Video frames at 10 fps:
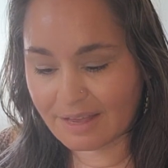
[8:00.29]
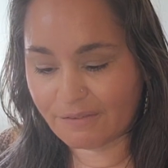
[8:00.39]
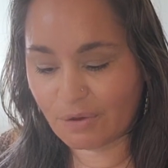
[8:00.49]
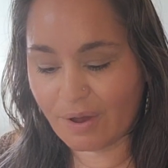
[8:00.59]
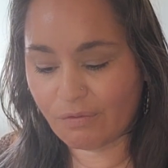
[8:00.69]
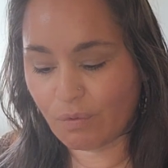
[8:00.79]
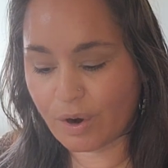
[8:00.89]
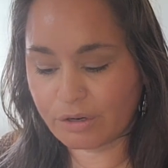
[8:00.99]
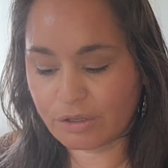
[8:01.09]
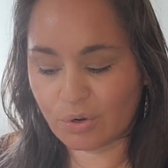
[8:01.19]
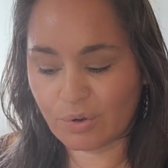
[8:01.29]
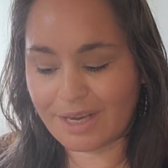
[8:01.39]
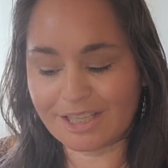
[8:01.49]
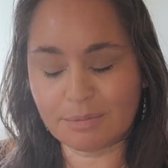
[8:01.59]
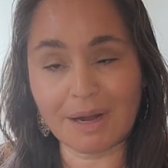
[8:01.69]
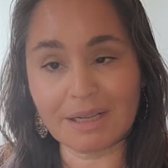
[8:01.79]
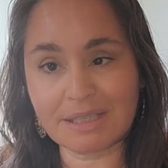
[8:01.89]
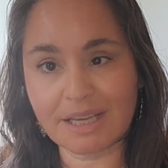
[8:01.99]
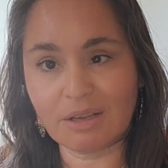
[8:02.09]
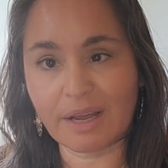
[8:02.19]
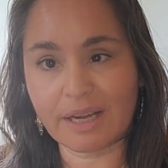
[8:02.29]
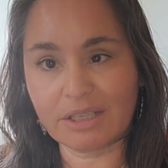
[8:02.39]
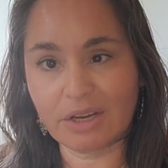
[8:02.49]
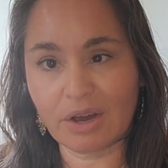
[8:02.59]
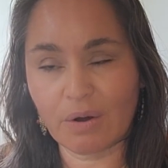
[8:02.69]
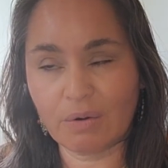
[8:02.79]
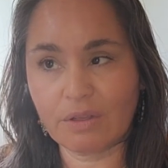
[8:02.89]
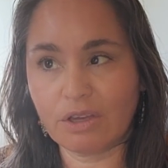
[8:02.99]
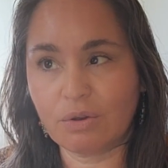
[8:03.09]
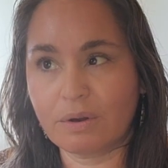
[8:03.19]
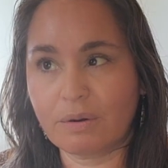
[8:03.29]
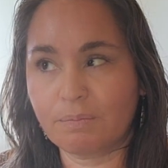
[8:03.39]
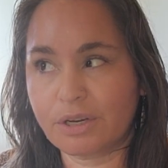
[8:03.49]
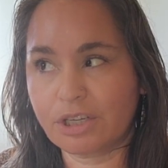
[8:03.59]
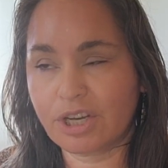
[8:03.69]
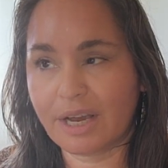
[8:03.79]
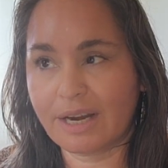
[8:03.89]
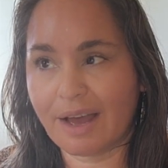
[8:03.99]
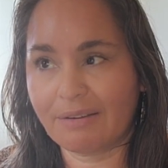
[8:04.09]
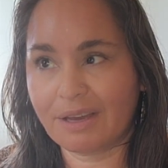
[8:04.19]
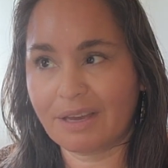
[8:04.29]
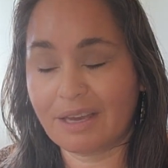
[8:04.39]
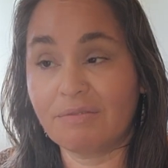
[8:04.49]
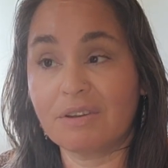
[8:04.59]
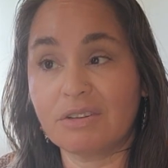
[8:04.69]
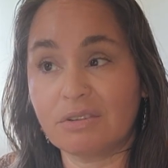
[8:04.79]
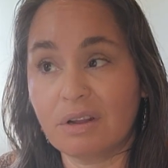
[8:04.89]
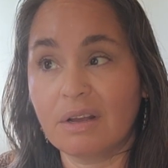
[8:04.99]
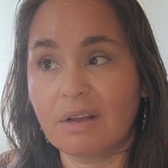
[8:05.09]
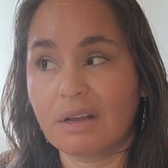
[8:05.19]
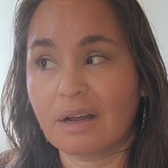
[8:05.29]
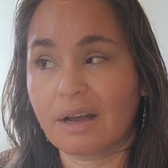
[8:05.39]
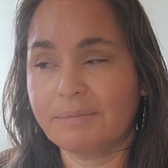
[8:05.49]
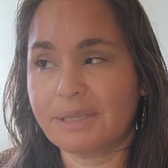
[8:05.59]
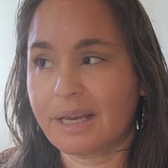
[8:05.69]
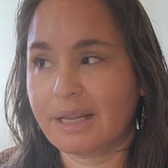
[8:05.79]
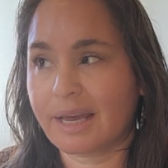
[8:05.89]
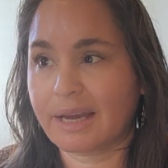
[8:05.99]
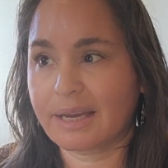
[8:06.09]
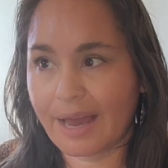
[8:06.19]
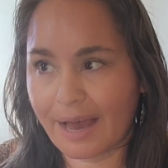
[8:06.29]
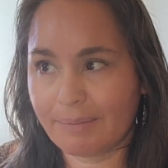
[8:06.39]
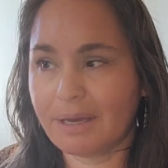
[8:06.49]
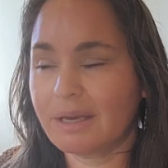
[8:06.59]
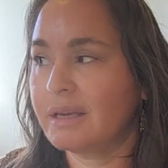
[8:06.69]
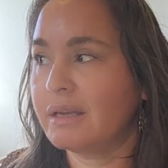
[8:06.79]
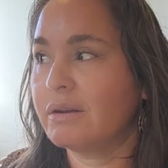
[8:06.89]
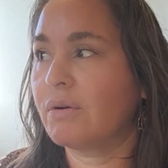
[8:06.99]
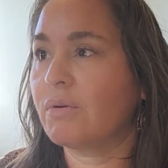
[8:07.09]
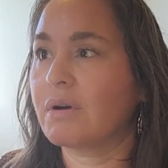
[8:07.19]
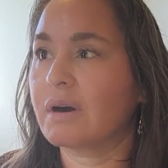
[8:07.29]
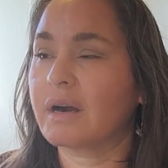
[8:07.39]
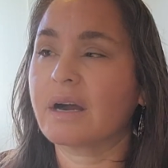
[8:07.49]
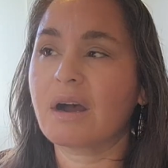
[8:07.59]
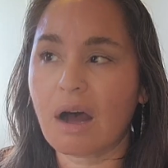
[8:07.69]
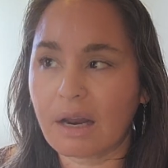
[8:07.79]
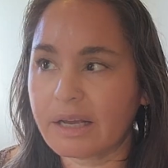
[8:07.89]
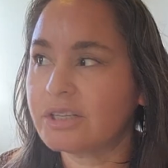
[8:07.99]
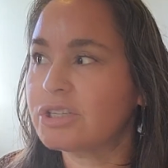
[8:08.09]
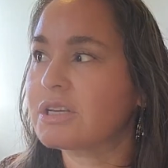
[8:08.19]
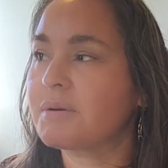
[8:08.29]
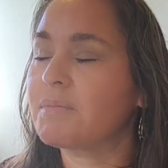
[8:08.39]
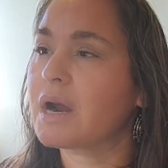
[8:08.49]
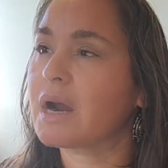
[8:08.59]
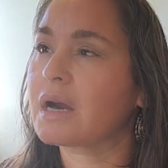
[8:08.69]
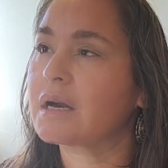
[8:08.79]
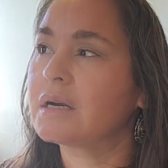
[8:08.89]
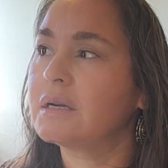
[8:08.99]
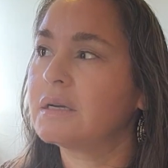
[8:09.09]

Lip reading: that if you have one or two key spots that you like to go, that you would appreciate having even, I'm seeing like a cabin or a cottage somewhere.